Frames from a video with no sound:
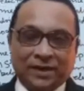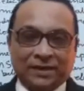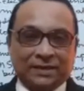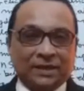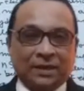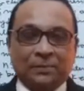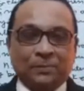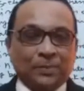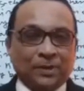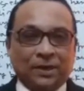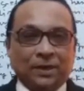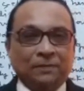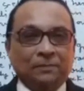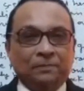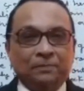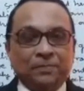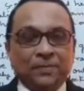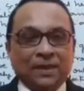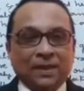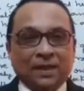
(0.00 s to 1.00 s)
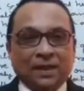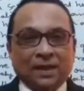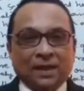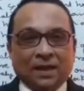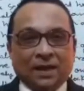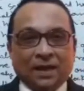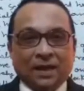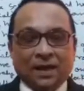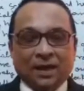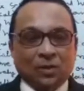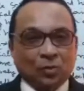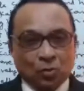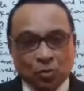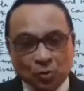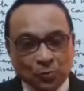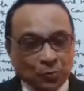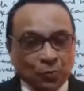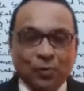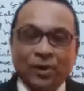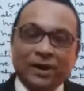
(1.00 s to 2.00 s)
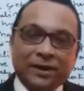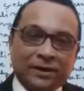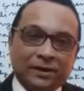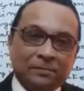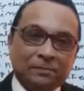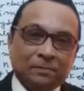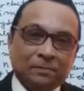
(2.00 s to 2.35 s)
example uh, group 1